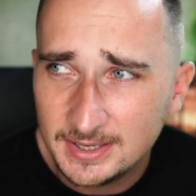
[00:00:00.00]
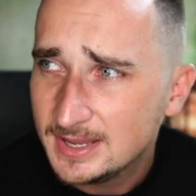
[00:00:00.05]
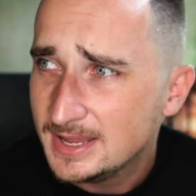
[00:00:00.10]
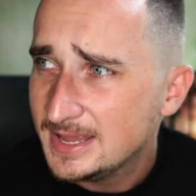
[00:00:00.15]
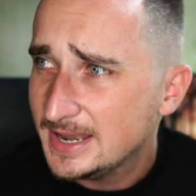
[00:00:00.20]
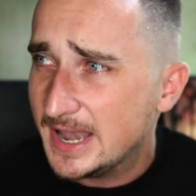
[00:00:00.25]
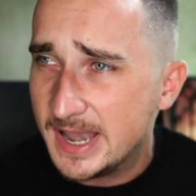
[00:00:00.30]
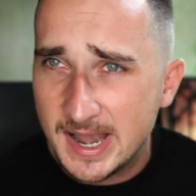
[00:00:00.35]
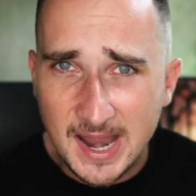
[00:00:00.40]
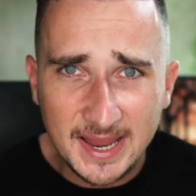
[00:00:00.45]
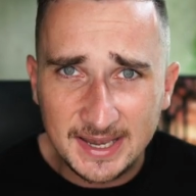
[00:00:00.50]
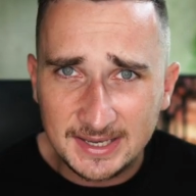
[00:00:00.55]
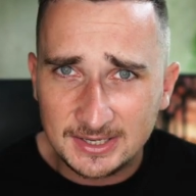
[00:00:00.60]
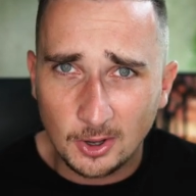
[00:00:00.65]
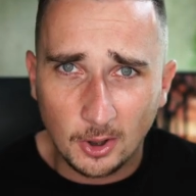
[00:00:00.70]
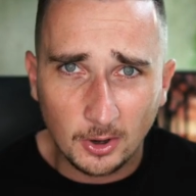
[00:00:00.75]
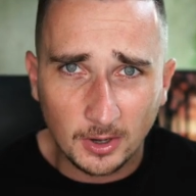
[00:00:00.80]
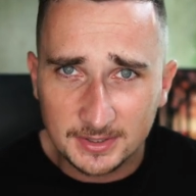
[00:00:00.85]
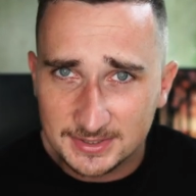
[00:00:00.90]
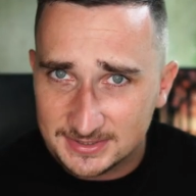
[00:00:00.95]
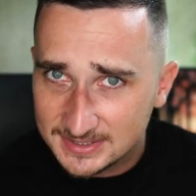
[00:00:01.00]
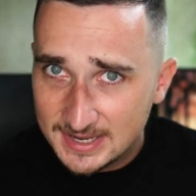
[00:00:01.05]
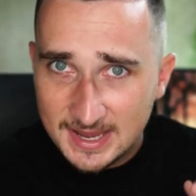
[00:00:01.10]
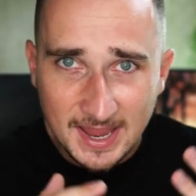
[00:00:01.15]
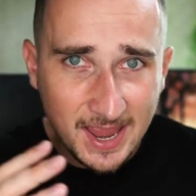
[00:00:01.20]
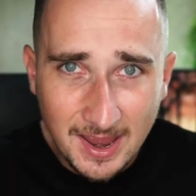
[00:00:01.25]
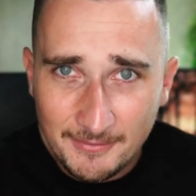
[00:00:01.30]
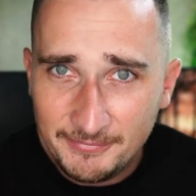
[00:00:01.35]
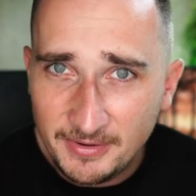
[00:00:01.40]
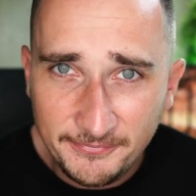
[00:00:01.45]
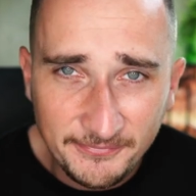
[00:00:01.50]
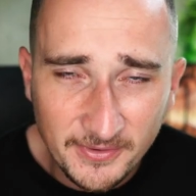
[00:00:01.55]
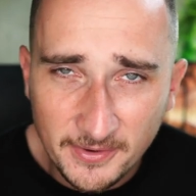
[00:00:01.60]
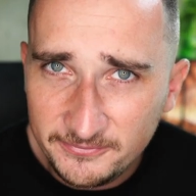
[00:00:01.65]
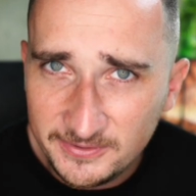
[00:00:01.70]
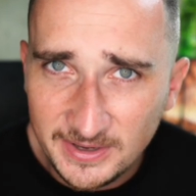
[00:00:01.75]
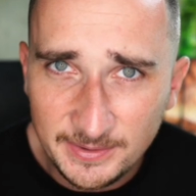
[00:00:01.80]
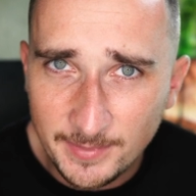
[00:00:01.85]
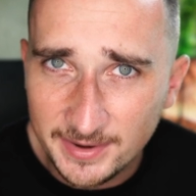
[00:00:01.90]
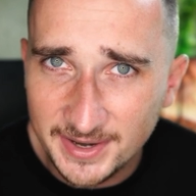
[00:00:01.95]
$9 every
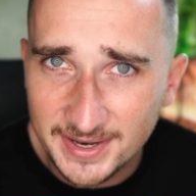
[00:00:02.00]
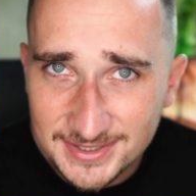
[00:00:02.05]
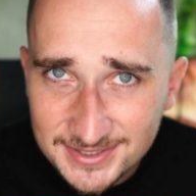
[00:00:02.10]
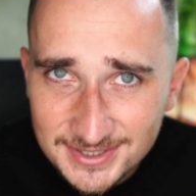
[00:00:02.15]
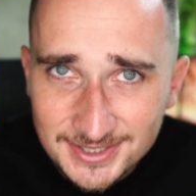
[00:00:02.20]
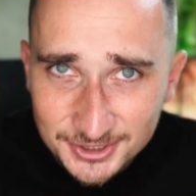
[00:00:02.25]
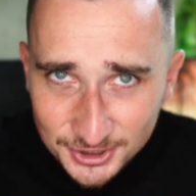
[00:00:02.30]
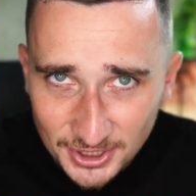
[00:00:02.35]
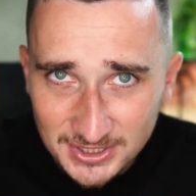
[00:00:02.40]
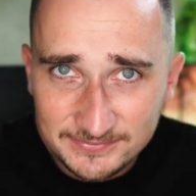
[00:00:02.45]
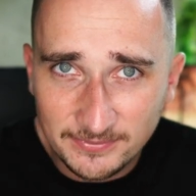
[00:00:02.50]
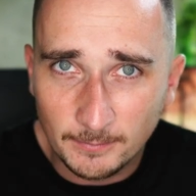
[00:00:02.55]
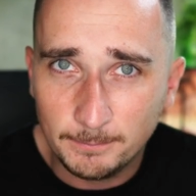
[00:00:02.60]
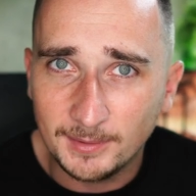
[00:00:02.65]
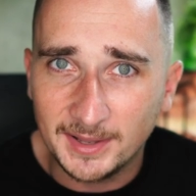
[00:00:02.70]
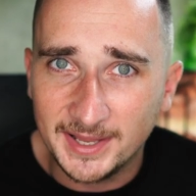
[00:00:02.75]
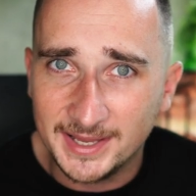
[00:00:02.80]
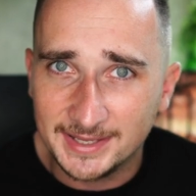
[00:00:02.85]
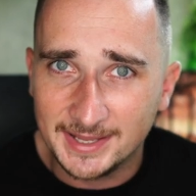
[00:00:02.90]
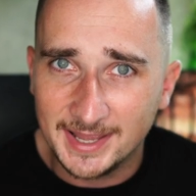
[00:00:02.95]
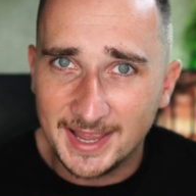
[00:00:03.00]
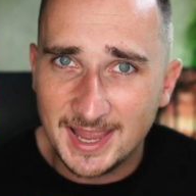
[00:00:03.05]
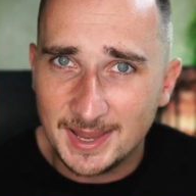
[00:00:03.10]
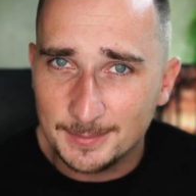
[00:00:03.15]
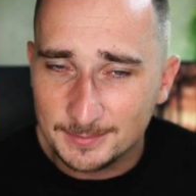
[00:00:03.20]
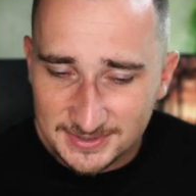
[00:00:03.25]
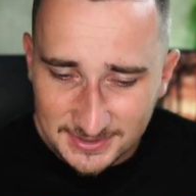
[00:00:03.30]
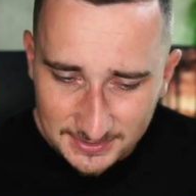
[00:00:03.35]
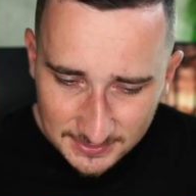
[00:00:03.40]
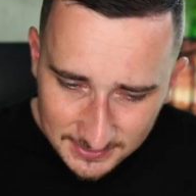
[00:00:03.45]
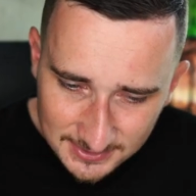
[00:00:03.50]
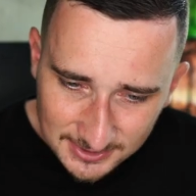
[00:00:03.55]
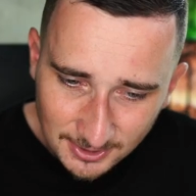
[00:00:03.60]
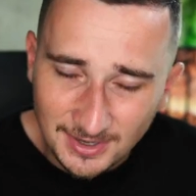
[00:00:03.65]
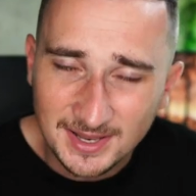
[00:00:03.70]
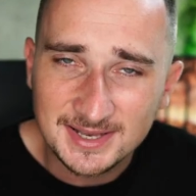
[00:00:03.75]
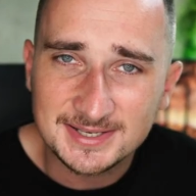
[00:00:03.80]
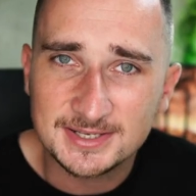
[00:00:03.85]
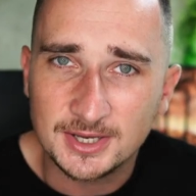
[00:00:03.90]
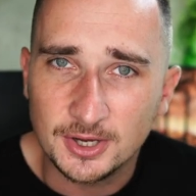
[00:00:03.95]
15 minutes just for playing games. So
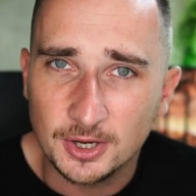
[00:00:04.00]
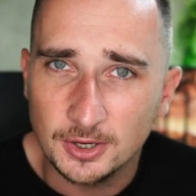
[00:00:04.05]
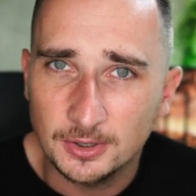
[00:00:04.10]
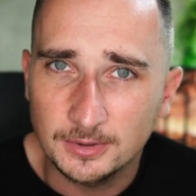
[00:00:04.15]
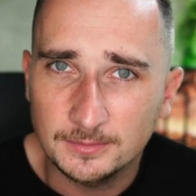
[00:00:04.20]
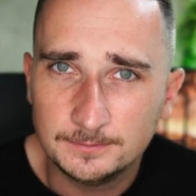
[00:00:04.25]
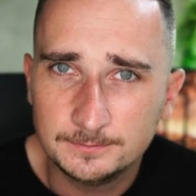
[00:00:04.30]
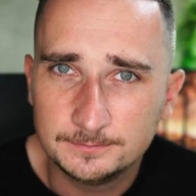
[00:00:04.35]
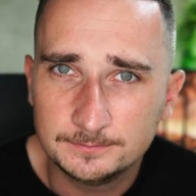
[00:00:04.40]
let's go.